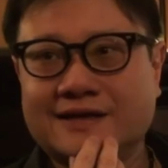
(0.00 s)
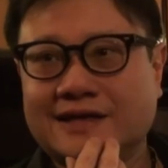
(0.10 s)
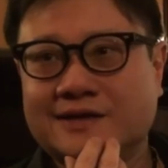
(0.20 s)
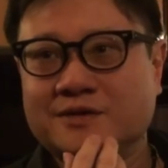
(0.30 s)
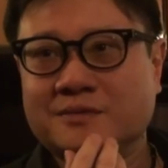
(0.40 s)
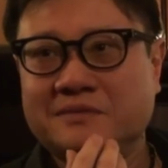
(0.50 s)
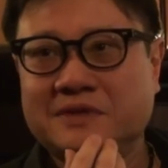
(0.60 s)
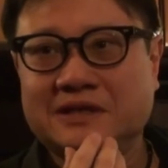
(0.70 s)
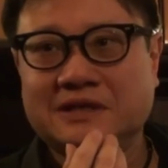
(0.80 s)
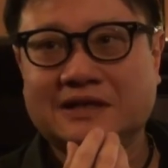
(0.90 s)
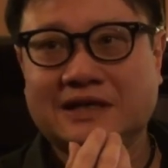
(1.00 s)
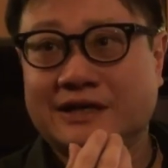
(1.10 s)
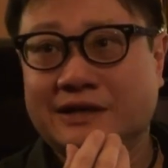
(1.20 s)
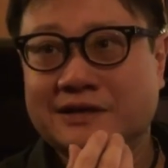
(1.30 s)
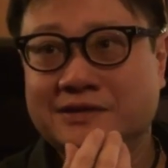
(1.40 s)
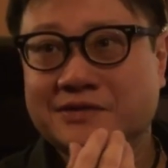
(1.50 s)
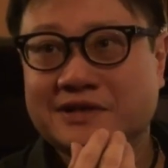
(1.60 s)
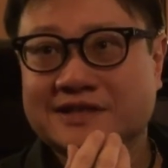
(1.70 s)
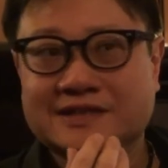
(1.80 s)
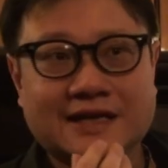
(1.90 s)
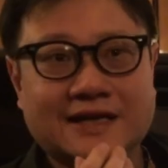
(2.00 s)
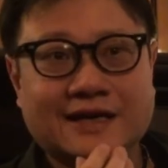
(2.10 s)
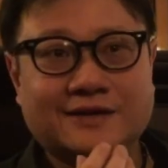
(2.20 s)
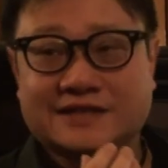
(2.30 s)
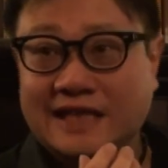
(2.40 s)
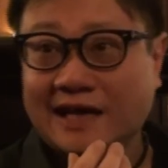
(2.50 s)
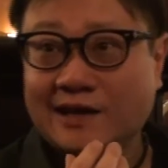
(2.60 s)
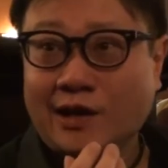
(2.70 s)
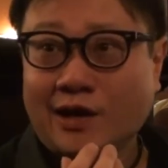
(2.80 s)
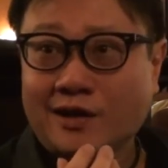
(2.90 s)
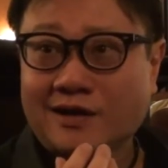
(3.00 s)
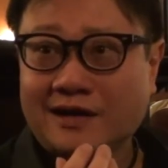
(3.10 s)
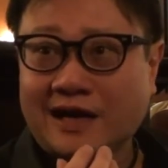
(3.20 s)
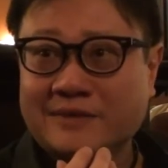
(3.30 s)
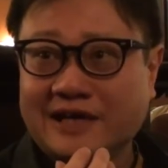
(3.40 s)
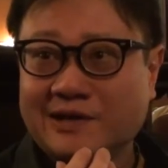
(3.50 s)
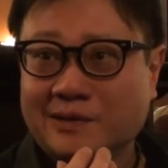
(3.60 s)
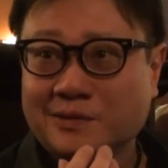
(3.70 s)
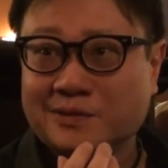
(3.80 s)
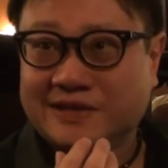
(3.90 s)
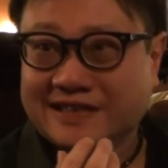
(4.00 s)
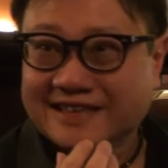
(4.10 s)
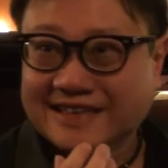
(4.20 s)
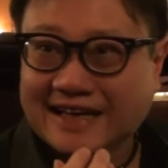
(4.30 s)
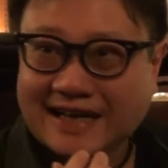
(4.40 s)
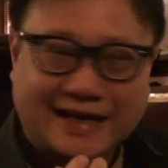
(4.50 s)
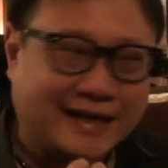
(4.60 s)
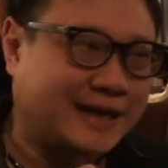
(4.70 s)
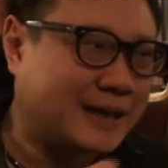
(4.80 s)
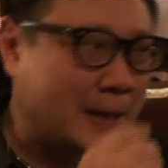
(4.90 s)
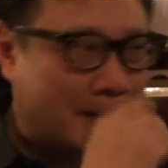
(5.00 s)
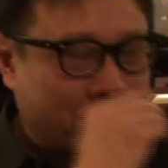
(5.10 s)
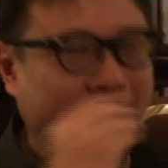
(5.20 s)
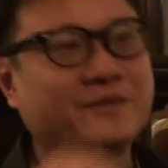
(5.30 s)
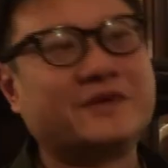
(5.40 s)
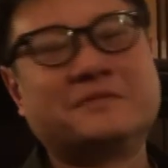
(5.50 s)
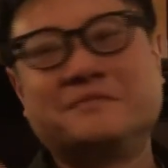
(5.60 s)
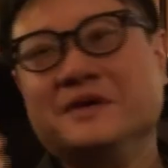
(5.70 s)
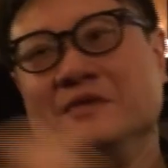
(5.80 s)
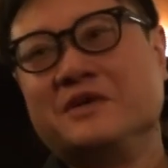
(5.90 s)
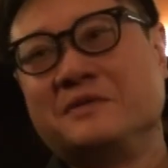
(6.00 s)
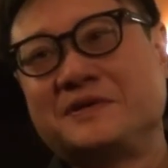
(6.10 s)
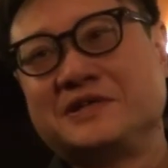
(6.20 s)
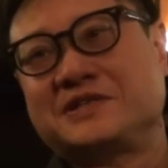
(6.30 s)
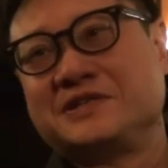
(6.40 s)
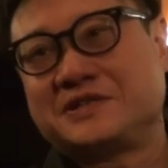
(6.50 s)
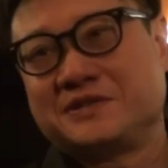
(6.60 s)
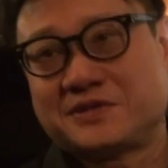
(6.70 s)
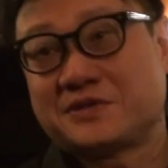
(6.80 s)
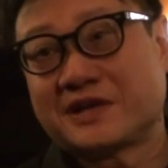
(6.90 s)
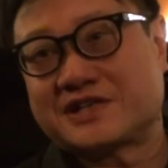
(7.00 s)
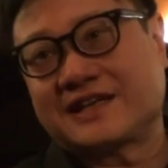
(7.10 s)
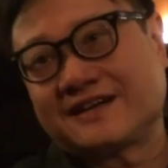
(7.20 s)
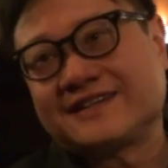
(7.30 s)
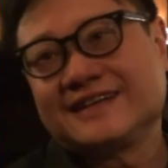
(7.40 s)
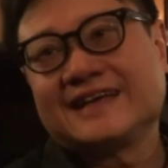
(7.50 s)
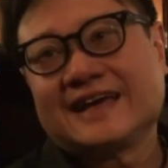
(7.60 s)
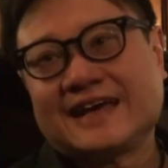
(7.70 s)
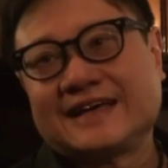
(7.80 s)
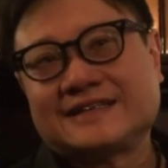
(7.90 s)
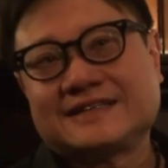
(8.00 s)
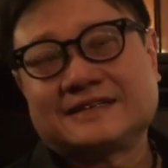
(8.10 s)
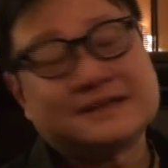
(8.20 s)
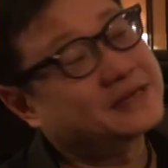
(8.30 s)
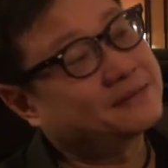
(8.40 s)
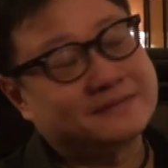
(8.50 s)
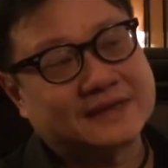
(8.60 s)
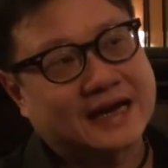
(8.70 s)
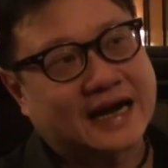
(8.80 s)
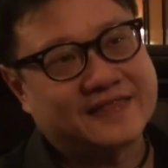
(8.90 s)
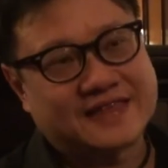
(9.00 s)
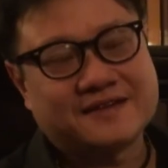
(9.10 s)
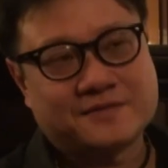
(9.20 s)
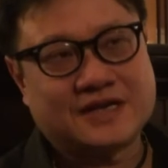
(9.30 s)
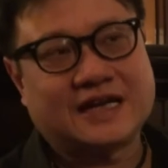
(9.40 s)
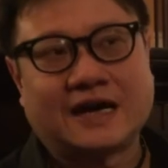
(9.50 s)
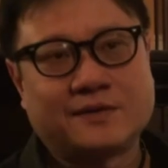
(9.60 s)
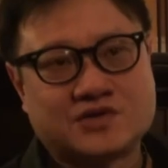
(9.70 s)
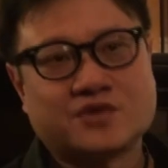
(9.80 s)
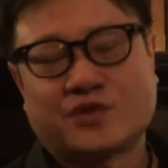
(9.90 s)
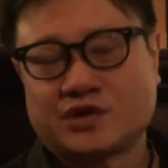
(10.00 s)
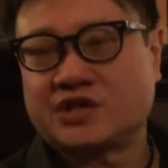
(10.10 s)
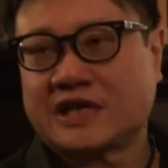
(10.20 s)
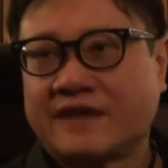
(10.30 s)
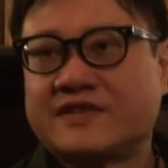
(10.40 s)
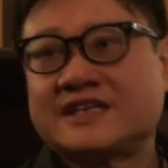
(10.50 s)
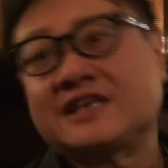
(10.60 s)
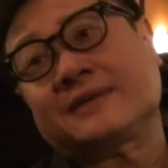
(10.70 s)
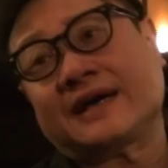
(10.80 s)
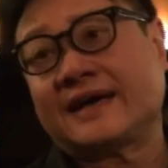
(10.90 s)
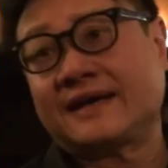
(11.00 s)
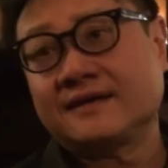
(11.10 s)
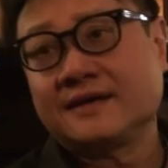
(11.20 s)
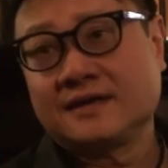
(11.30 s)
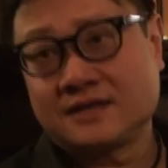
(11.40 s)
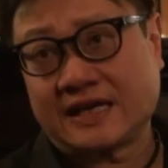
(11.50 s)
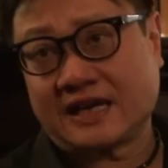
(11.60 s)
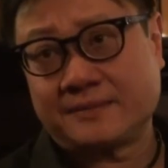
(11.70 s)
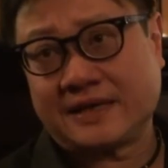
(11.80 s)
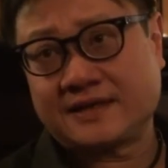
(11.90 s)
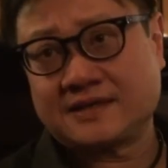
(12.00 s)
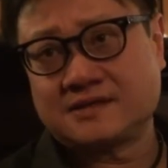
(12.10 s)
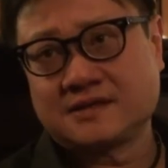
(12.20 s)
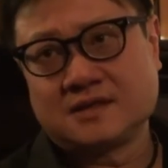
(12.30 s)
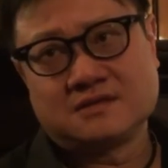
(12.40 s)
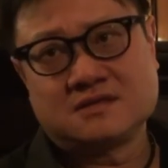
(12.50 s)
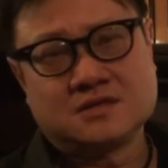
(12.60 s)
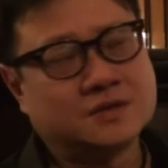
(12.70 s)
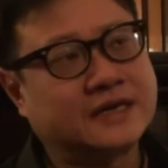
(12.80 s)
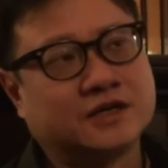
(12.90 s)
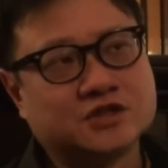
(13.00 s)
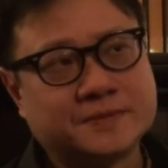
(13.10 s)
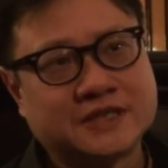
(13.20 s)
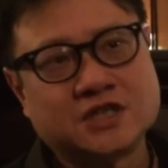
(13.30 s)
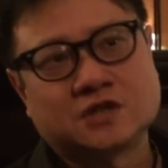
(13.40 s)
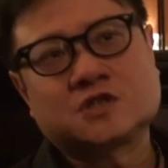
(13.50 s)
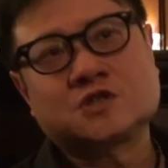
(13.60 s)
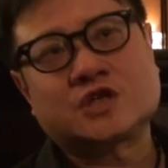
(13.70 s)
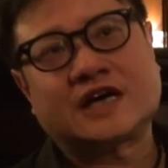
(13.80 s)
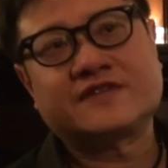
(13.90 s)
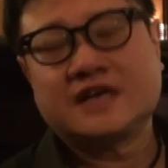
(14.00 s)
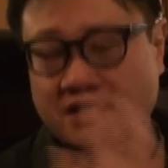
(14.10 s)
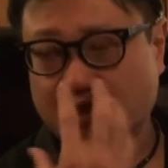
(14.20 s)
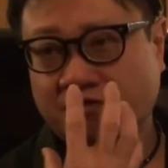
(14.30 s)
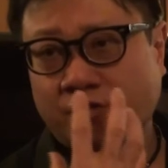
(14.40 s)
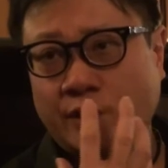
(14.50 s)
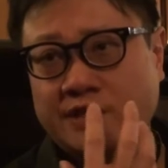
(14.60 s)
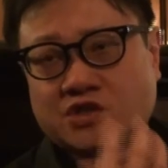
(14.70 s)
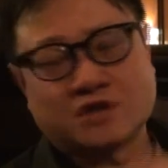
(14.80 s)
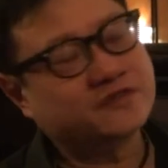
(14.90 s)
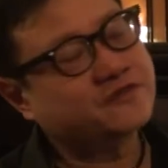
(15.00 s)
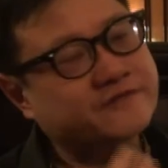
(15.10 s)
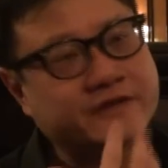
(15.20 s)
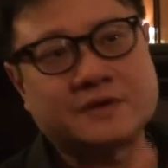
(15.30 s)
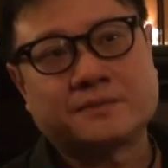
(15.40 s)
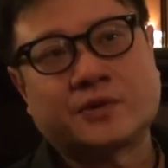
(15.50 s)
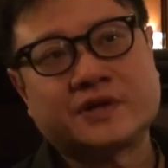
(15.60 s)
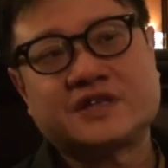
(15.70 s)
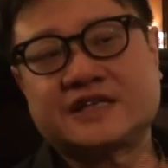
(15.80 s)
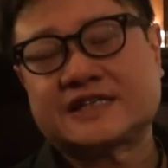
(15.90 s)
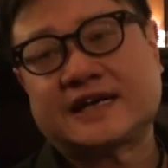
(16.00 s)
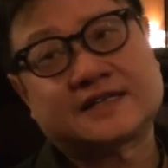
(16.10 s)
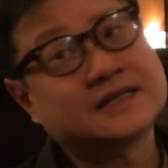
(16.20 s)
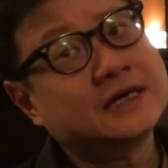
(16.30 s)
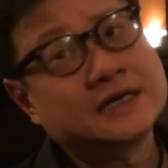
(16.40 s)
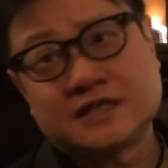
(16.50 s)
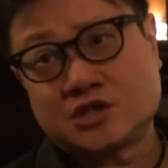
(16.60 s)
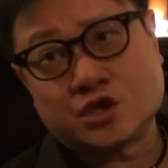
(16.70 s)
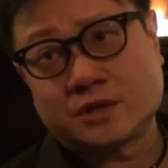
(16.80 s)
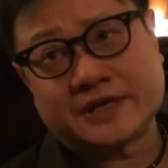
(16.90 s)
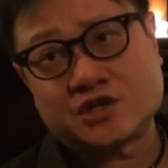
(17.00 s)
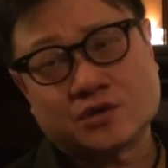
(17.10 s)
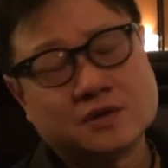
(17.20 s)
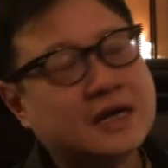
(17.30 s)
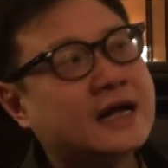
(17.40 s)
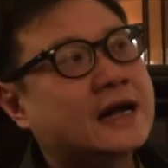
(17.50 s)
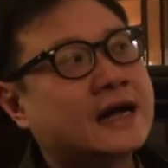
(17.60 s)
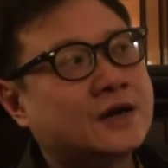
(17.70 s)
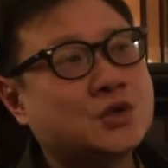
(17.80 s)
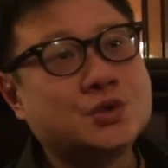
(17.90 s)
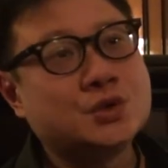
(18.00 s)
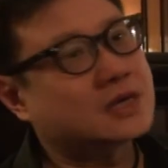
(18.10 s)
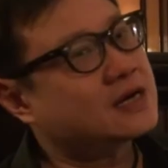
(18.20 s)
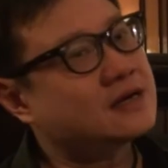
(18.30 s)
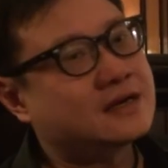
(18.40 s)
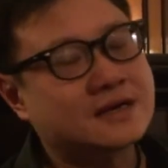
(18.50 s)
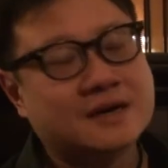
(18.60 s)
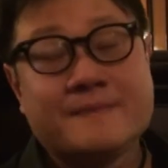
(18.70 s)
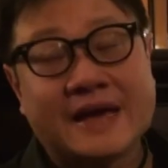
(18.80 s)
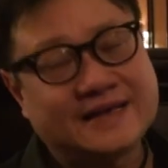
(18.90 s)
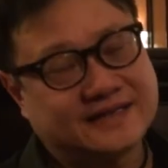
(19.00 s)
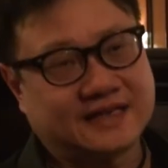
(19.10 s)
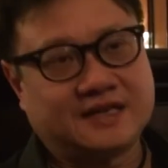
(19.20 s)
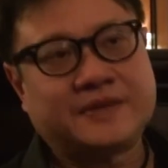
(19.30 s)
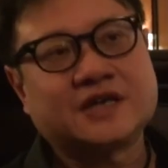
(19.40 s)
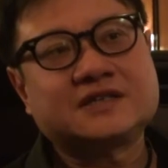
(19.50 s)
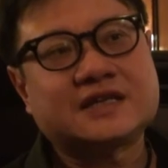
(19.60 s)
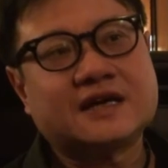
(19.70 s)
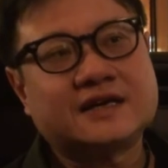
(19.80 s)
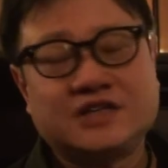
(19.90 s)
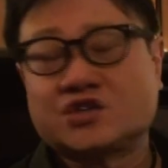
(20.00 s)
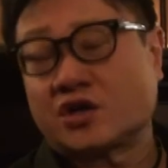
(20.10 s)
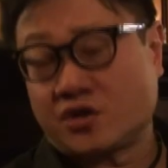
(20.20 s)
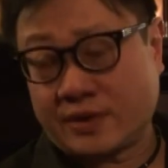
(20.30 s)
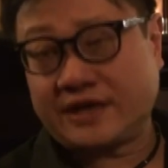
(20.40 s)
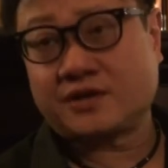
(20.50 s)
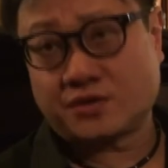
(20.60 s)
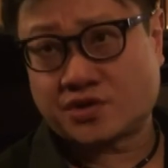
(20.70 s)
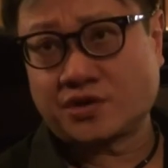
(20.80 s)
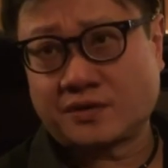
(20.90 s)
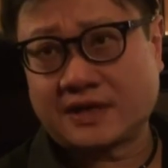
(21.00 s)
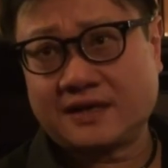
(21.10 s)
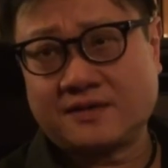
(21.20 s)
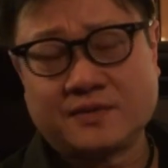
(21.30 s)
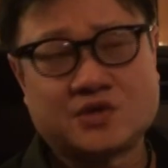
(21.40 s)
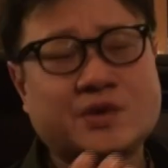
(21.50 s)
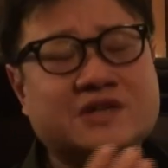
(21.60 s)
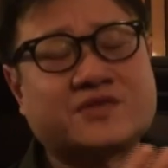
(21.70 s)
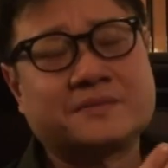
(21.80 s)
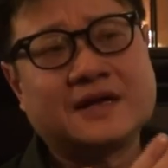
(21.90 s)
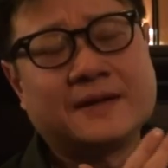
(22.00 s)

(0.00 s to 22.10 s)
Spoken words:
I don't know, maybe a year, 2 years. It was that long? I'm getting old. Then we were pushed to rush it out. And I mean, I think really I was so fortunate to have the team I had, the animators, you know, and ultimately also to have the voice of a very important theater actor, Tetsuya Beisho, who amazingly, because he's got a radio show, right, which runs from